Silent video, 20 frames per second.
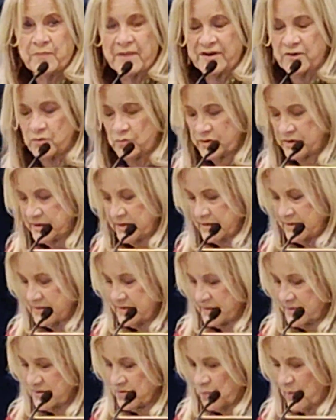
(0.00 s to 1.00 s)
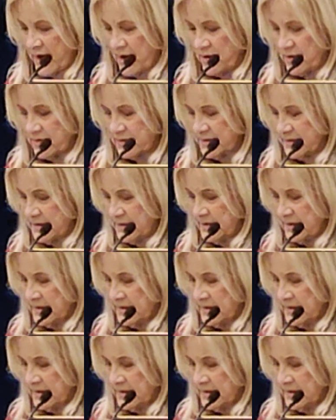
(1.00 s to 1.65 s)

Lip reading: minorities as well.